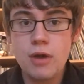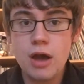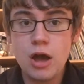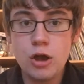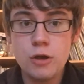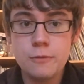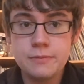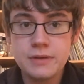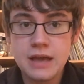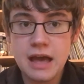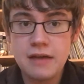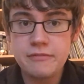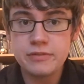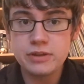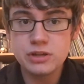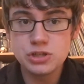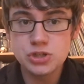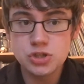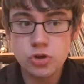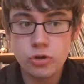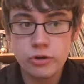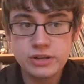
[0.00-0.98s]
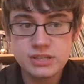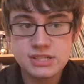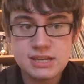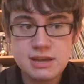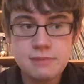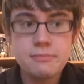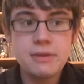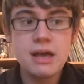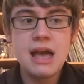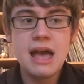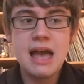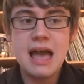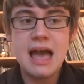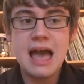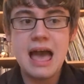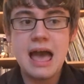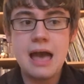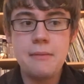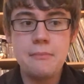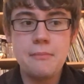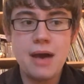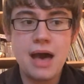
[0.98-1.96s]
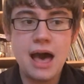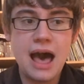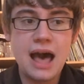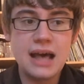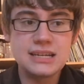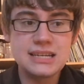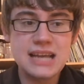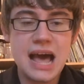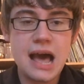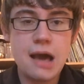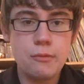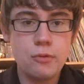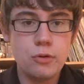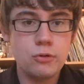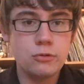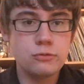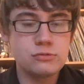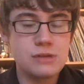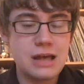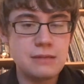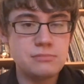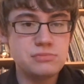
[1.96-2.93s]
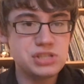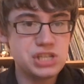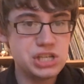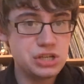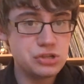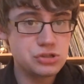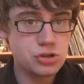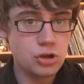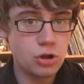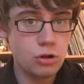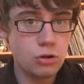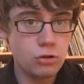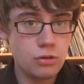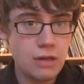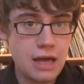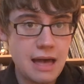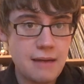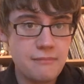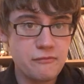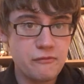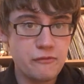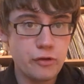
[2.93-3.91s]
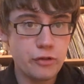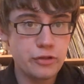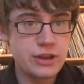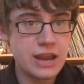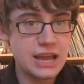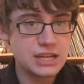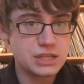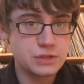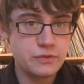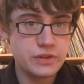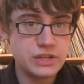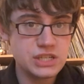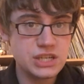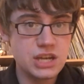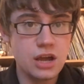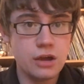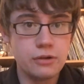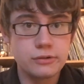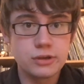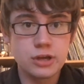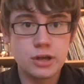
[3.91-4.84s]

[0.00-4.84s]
I hope you have enjoyed it, and I will see you all for the next video.